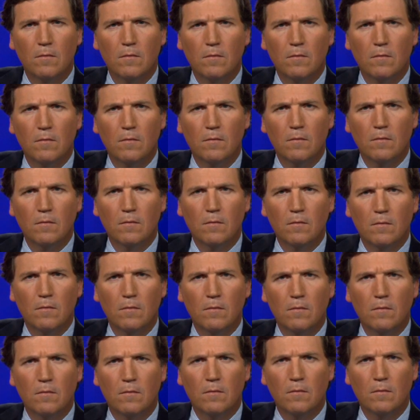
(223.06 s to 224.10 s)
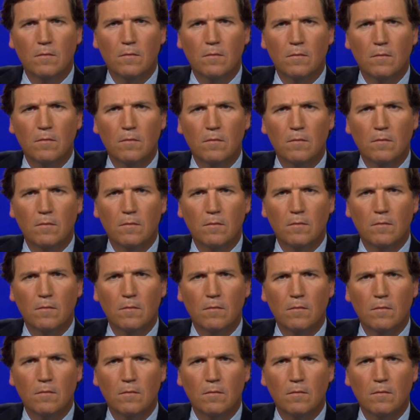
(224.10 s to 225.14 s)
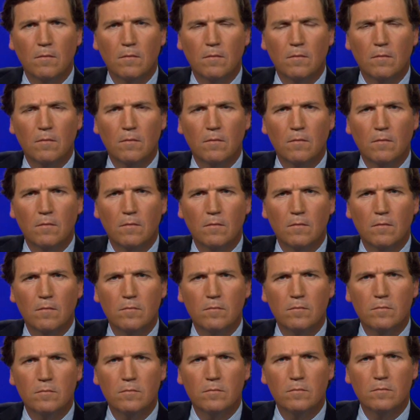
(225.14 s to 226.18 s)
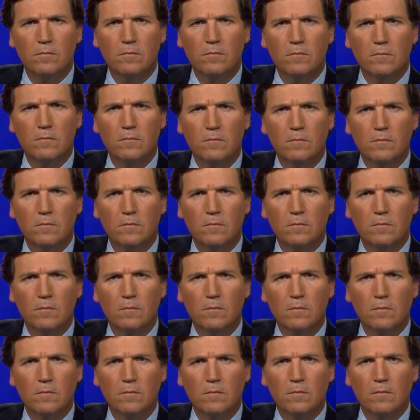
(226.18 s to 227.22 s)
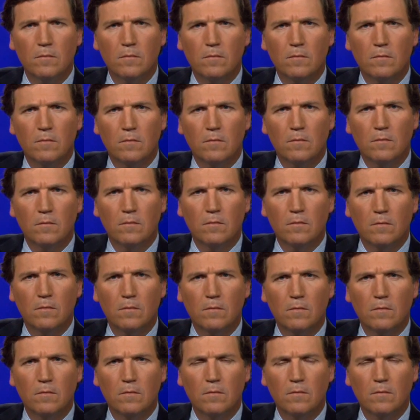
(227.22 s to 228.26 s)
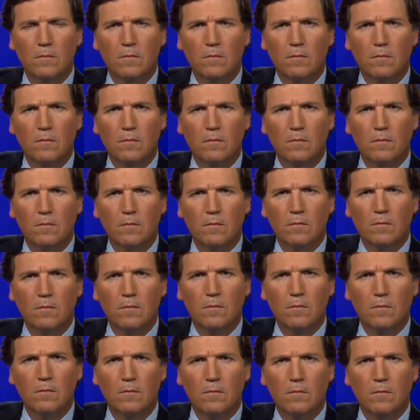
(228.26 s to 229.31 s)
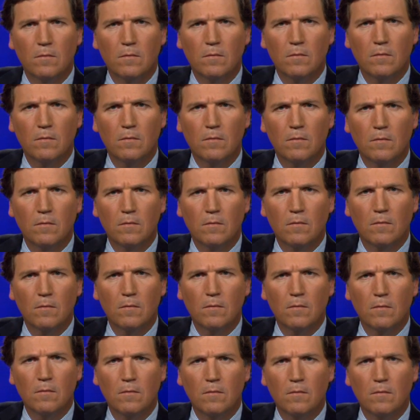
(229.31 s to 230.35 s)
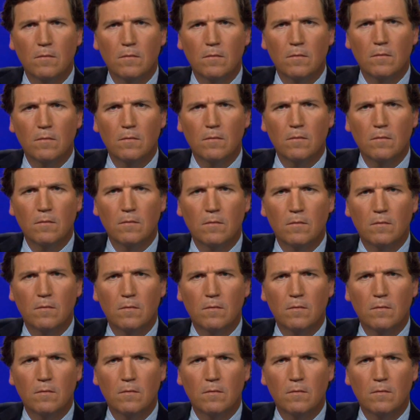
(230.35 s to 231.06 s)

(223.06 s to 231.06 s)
[no speech]